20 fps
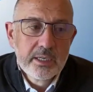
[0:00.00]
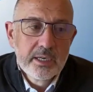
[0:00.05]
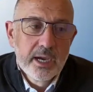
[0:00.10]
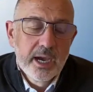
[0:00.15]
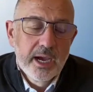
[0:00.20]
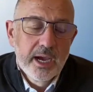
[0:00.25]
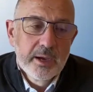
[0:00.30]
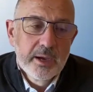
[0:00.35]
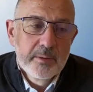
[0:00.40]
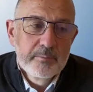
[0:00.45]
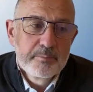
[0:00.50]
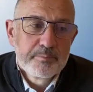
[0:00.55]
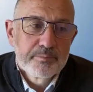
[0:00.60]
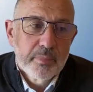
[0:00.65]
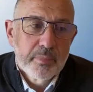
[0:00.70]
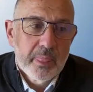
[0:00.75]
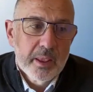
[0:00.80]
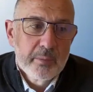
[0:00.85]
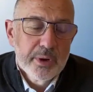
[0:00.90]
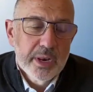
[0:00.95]

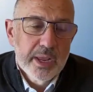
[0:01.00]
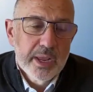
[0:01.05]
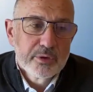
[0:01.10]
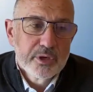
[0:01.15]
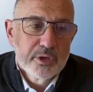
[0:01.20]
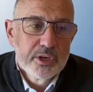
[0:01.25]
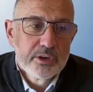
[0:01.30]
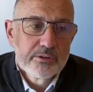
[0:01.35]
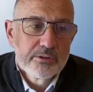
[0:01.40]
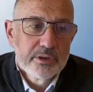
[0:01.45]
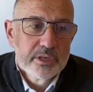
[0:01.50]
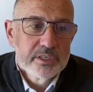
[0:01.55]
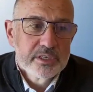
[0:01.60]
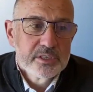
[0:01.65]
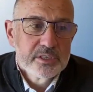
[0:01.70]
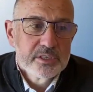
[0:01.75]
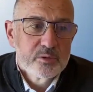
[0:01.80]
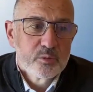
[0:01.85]
But I'm curious,